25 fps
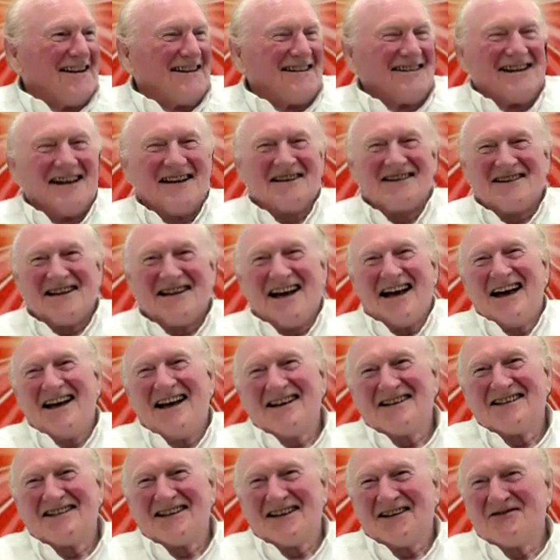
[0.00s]
That's the
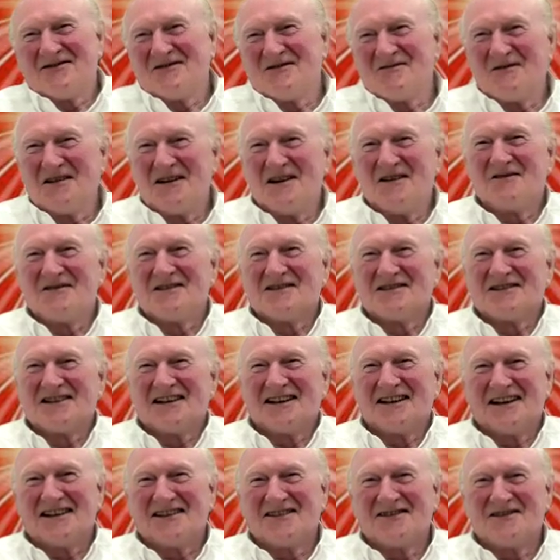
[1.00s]
hardest thing for me, was to
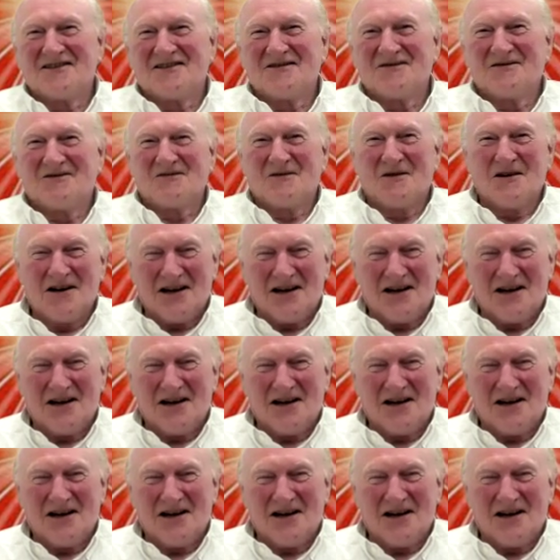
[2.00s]
get through my